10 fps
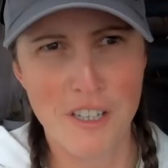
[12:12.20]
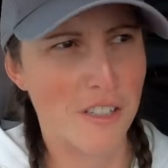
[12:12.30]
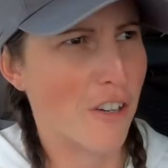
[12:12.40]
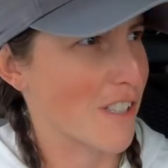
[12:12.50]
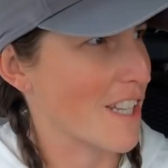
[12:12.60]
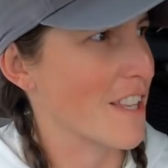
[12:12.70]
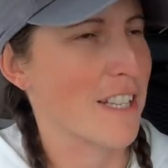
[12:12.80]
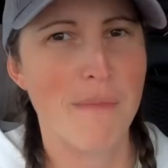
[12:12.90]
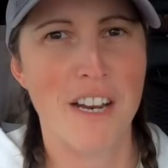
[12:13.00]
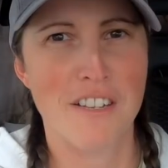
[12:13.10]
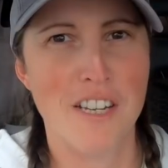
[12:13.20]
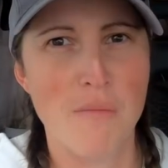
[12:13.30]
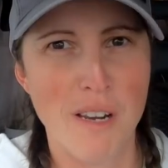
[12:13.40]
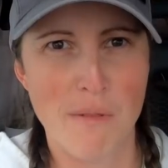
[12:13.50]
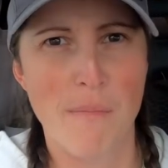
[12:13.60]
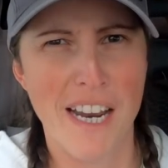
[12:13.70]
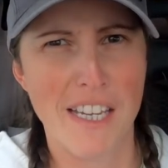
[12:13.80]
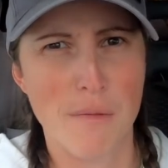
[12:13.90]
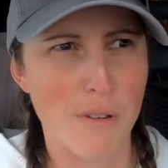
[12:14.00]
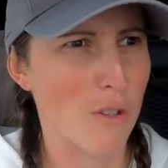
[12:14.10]
person, obviously this amount of snow makes me
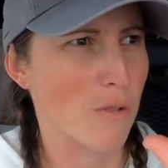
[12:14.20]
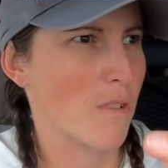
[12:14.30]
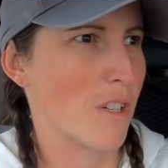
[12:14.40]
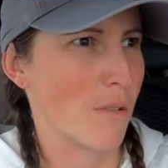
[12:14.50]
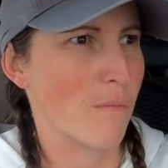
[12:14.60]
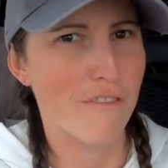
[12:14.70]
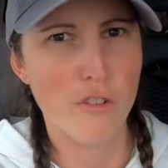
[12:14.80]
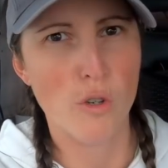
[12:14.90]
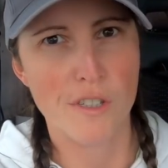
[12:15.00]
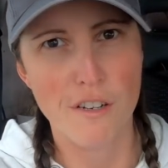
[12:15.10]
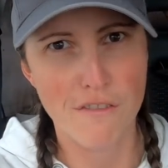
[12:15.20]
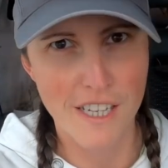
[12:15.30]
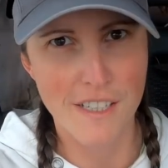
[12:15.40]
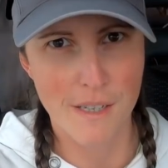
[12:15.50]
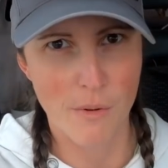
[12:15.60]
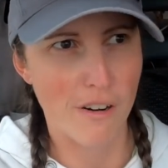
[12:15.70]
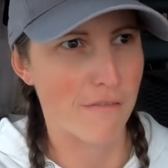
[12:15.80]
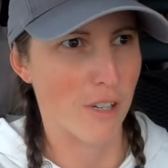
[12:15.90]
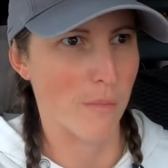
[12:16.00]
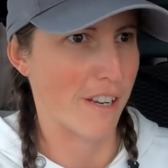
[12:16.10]
panic because, you know, 4 snowflakes where
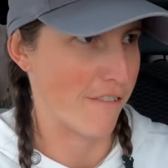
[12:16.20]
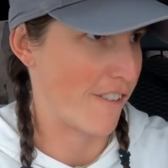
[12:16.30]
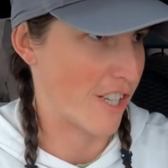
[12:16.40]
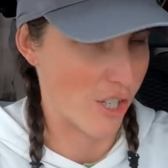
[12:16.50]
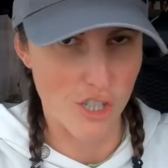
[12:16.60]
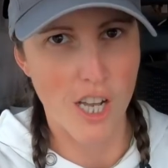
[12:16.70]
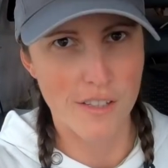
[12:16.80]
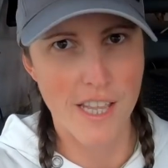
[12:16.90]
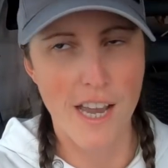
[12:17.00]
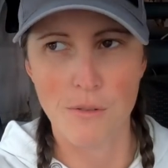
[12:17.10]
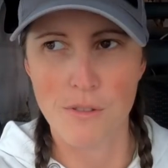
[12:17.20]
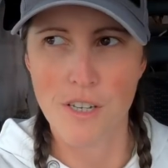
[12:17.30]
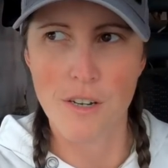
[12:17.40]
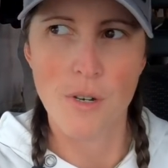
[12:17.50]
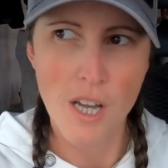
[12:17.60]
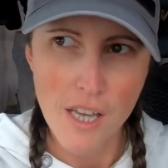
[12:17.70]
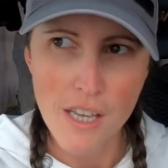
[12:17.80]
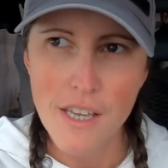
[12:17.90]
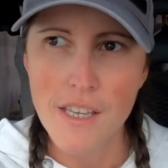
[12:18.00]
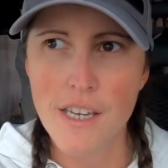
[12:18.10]
I'm from and everything just shuts down. So,
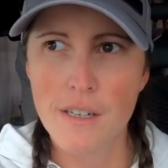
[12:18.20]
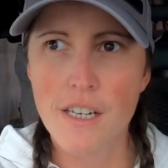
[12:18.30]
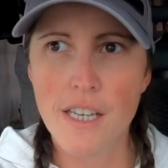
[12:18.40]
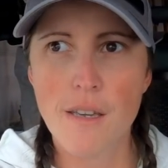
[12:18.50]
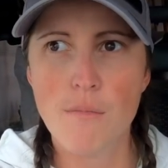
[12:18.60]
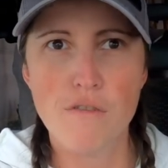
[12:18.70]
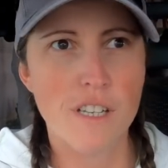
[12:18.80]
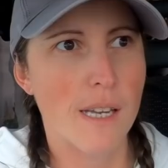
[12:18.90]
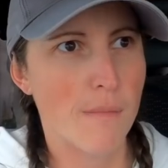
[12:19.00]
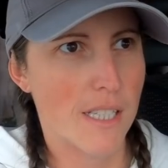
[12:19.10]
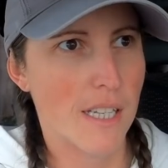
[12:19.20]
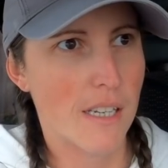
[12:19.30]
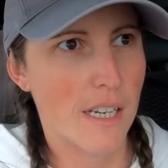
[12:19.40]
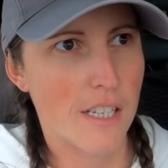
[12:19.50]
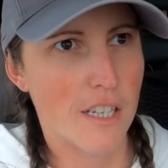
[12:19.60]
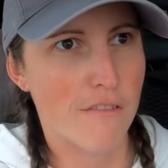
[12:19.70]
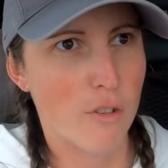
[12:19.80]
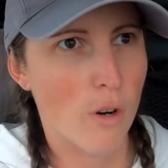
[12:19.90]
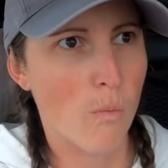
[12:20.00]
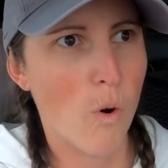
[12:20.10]
yeah, going to keep moving. Emily's taken AJ
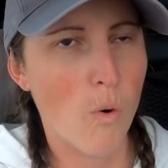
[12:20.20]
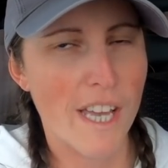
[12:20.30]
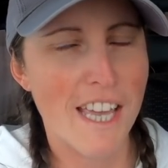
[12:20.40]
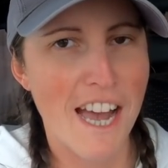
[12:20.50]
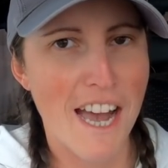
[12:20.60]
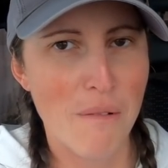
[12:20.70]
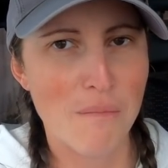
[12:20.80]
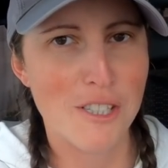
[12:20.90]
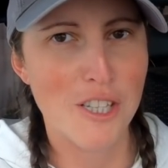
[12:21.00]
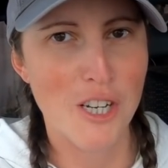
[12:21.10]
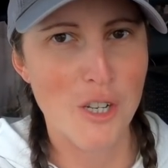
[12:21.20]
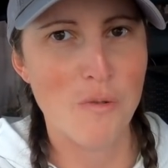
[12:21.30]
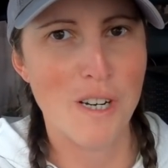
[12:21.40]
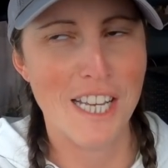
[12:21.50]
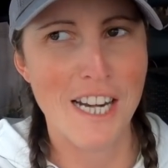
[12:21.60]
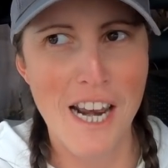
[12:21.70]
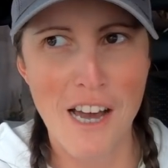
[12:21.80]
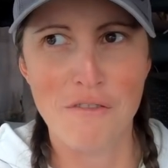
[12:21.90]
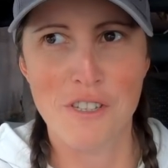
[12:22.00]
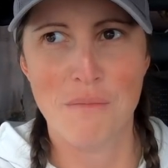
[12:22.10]
for a walk. He absolutely
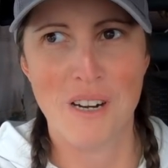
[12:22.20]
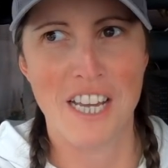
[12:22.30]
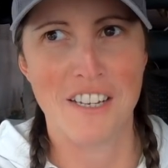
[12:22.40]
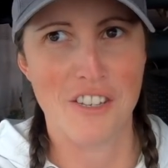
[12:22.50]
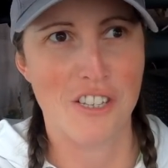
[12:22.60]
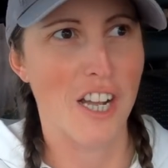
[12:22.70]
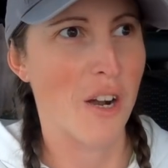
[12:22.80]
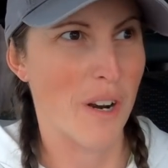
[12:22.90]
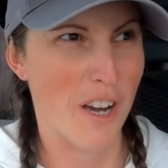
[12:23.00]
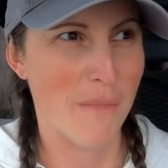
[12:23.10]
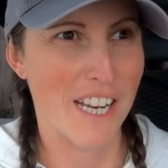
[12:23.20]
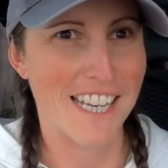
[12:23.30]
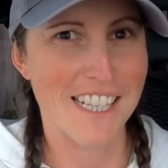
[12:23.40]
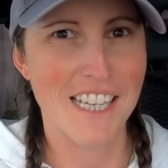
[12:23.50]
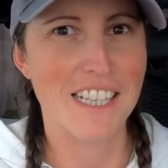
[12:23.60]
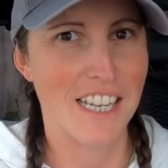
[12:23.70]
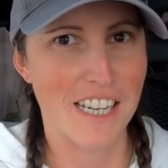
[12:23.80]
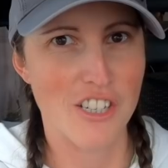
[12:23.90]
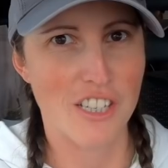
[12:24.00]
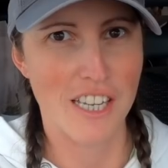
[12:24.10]
loves playing in the snow. And I mean, he sees it and
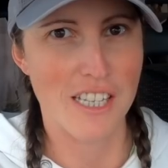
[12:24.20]
he just